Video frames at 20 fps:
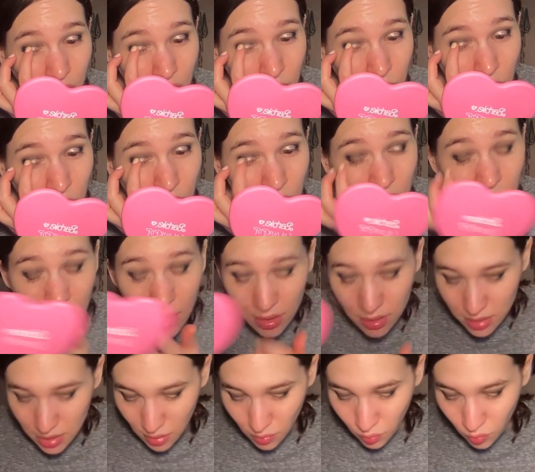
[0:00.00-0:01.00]
immunity at
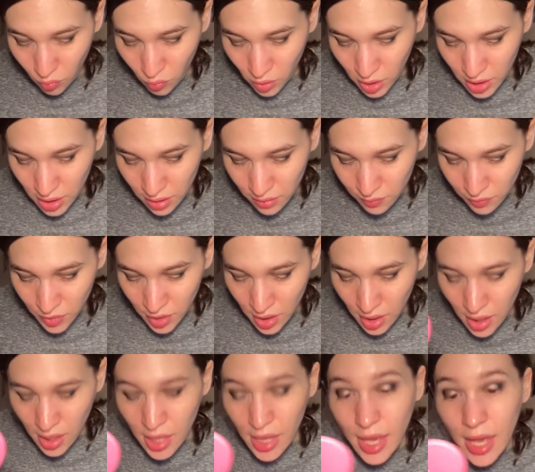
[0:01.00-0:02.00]
some point.
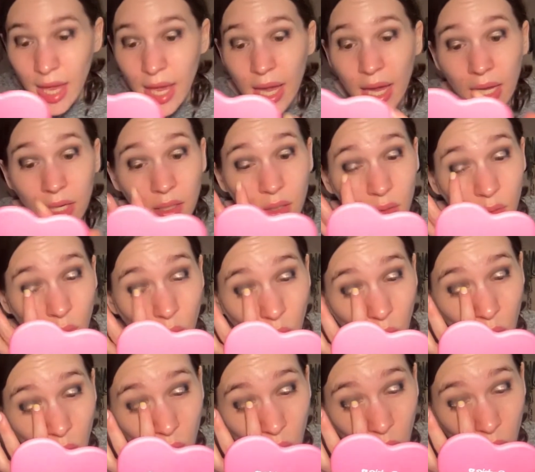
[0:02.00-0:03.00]
And
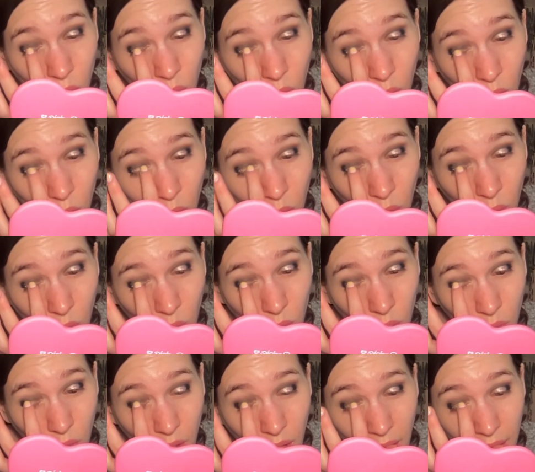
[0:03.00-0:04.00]

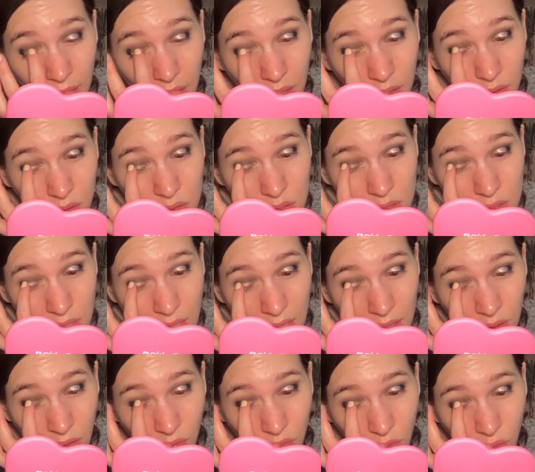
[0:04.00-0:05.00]
I understand,
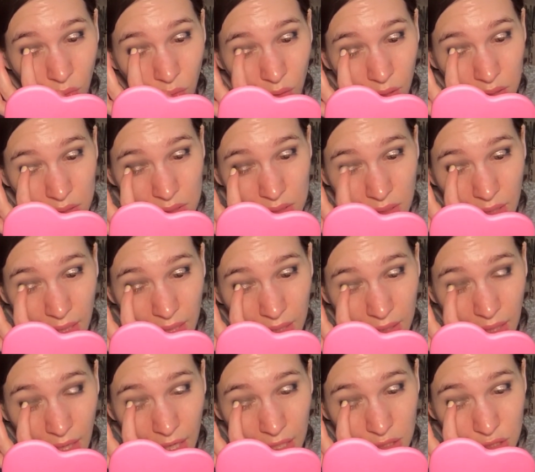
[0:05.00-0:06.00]
of course, like,
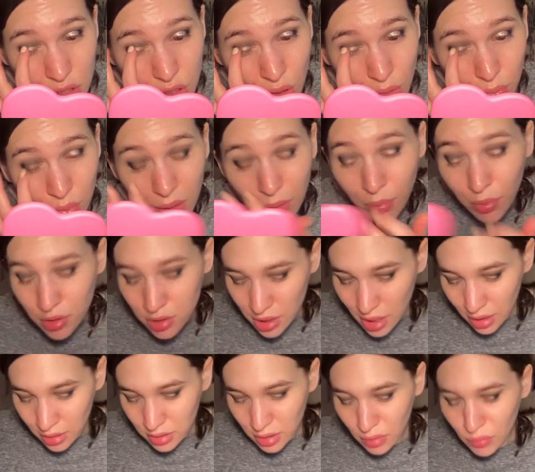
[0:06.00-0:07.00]
I should be
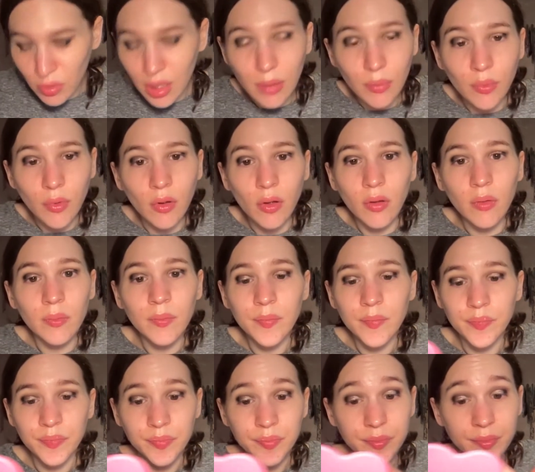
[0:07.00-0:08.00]
protecting people.
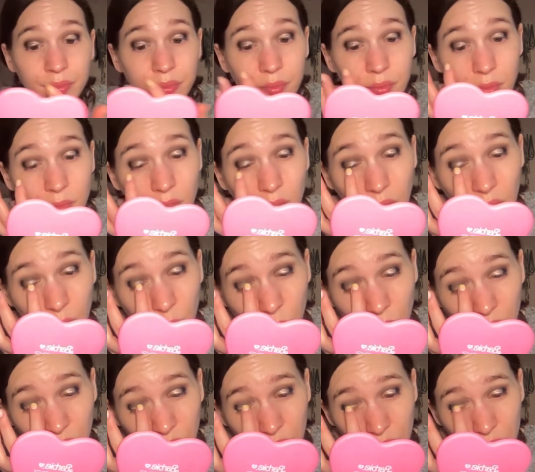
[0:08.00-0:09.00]
But
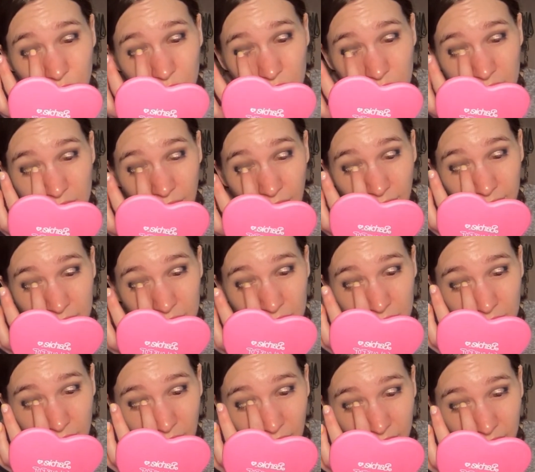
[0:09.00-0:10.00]
if you decide to
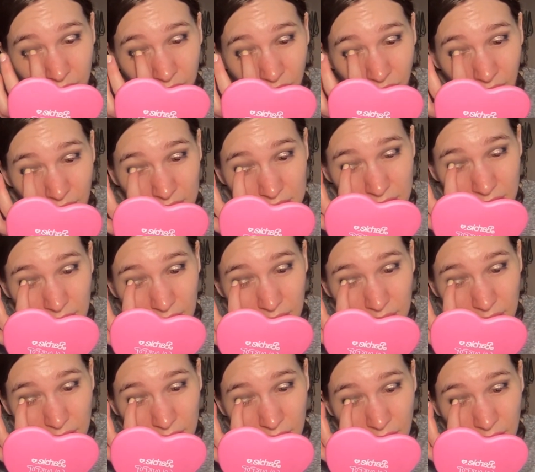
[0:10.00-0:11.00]
not get
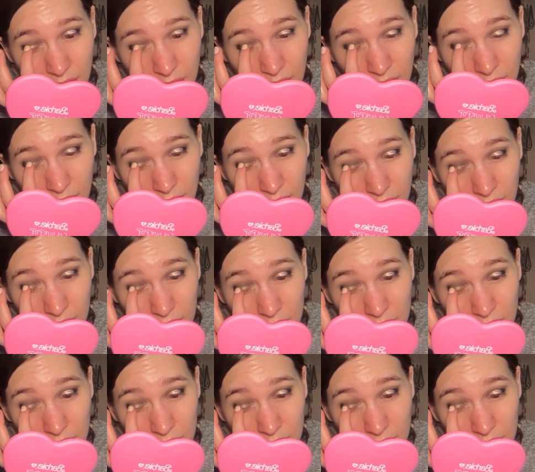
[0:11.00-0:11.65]
vaccinated, it